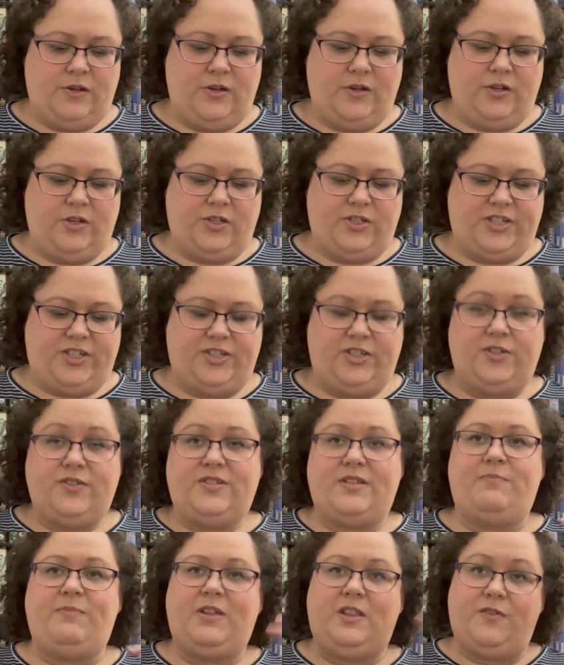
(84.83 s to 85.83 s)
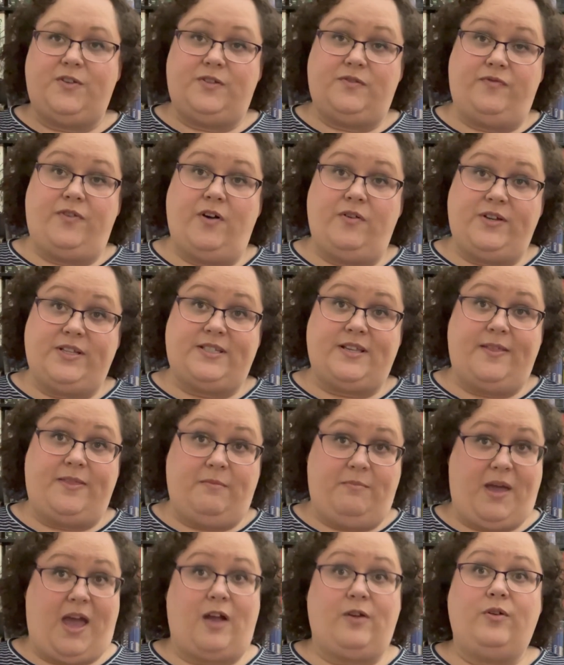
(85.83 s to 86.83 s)
to do something that was focused on the
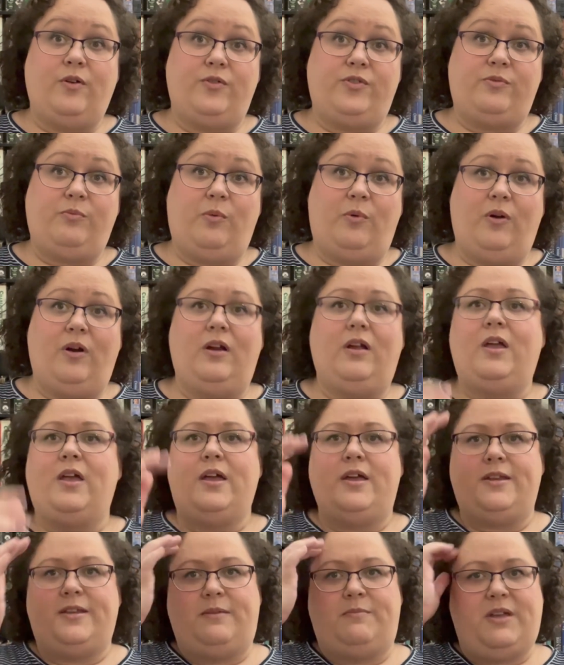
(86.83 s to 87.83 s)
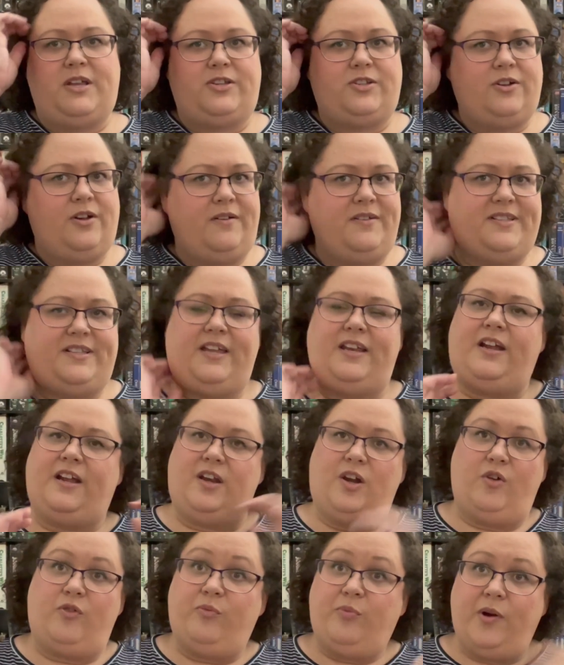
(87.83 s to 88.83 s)
macros more to make sure I was getting
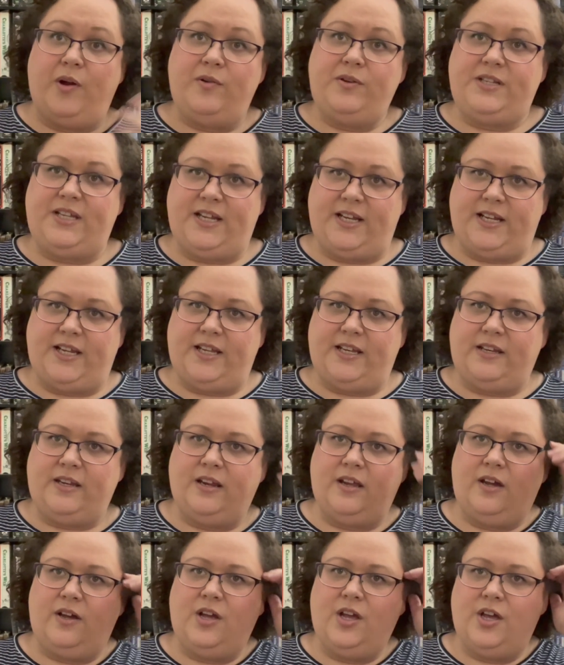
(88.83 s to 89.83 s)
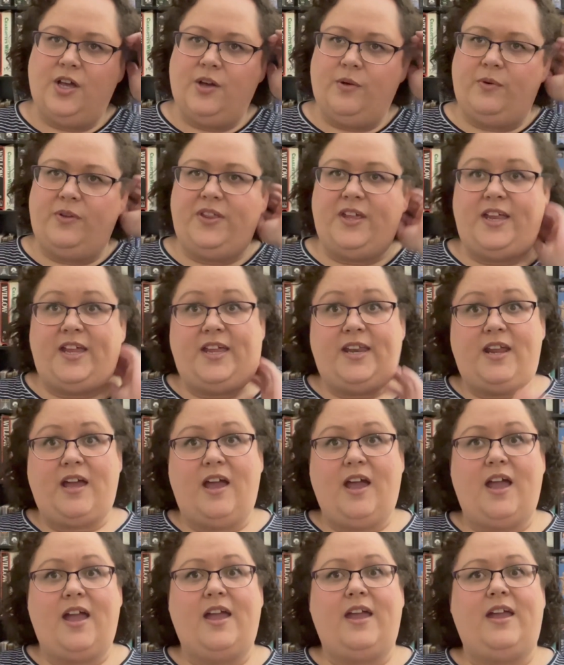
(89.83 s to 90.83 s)
enough protein in. Well, then
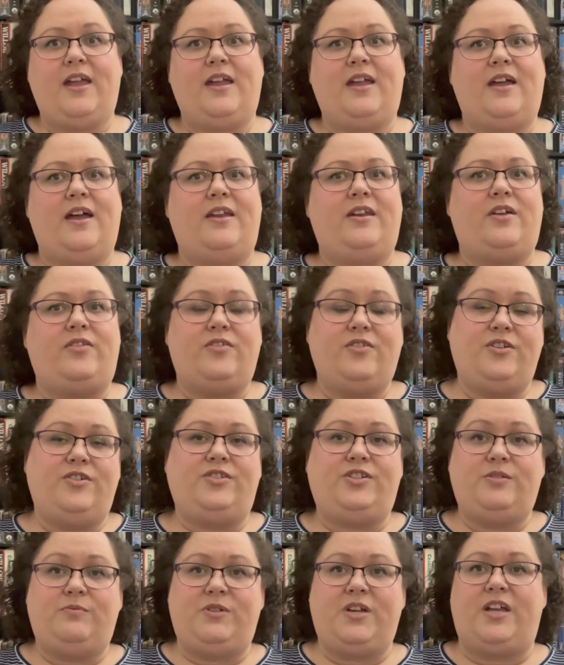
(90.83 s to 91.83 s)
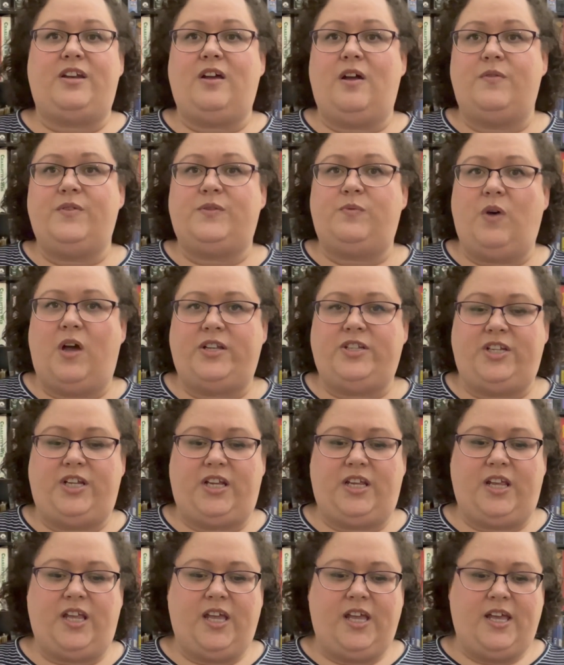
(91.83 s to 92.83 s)
another YouTube channel I was
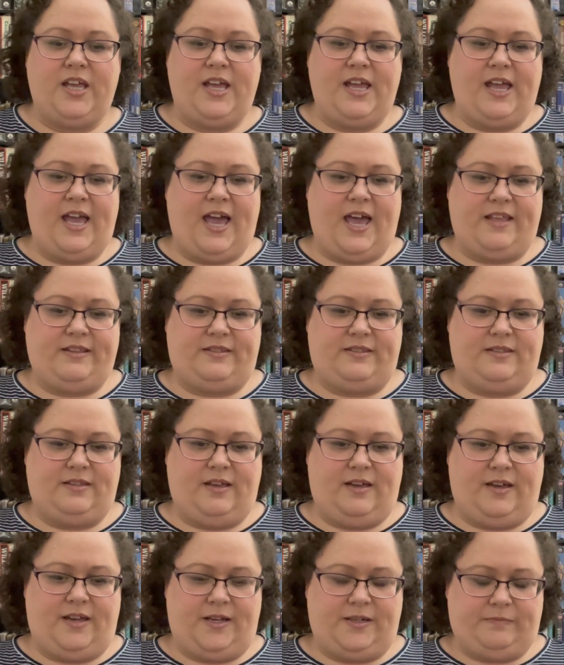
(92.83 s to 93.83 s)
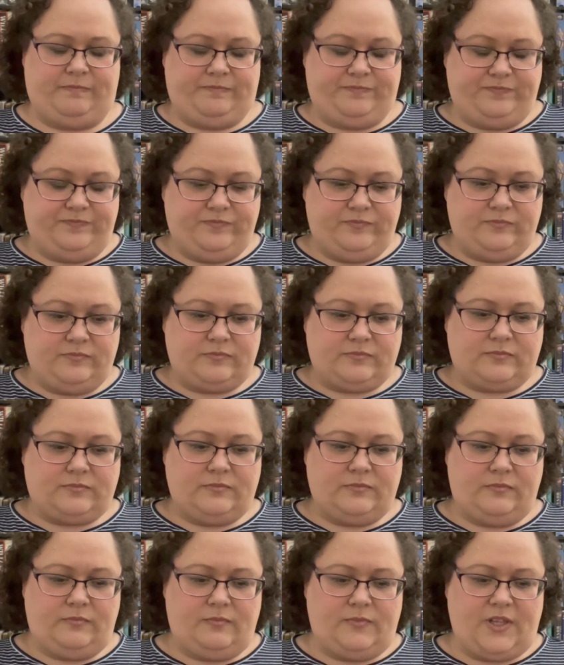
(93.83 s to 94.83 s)
watching has,
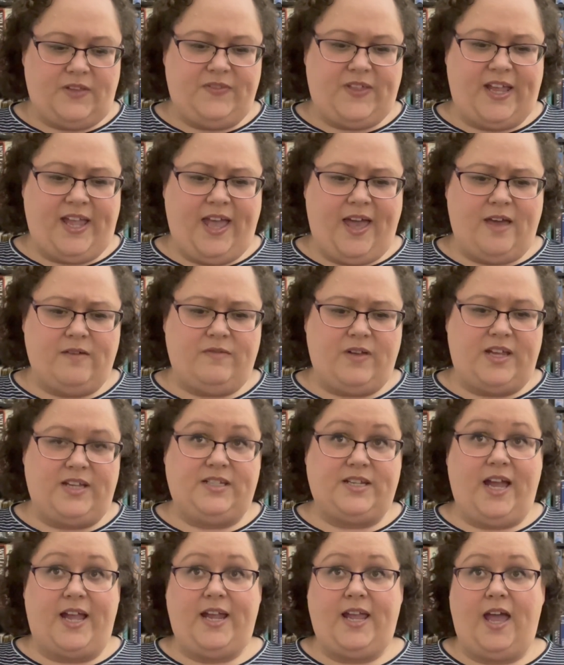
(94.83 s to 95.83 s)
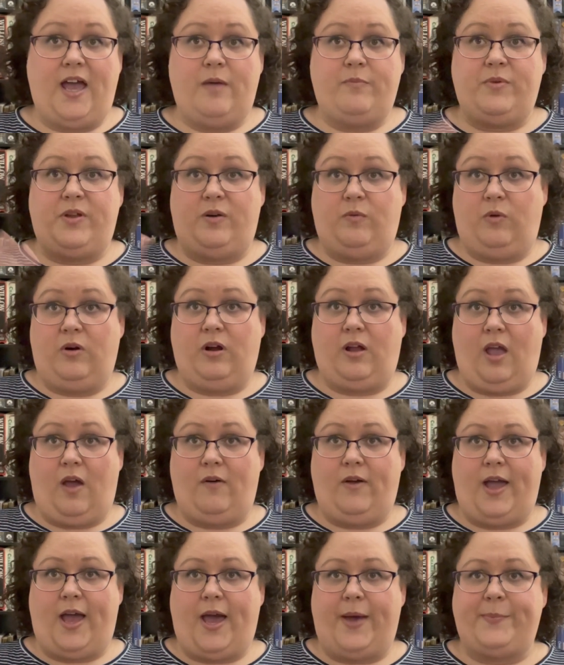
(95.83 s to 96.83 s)
they have a diet app and a
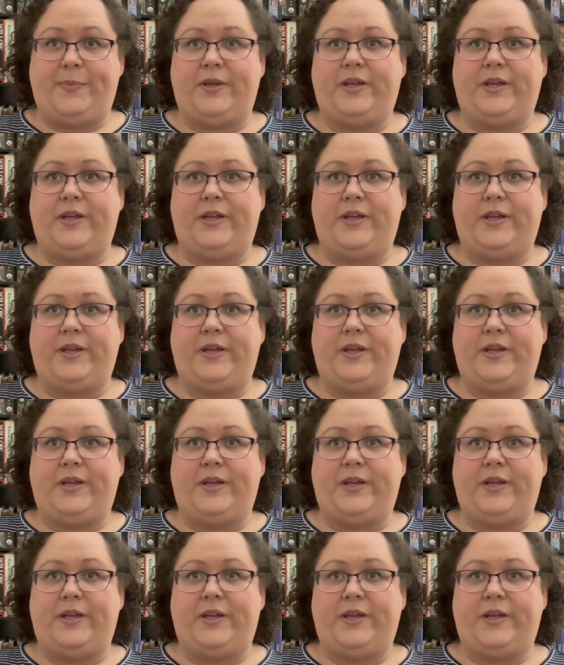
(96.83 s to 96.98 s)
workout app.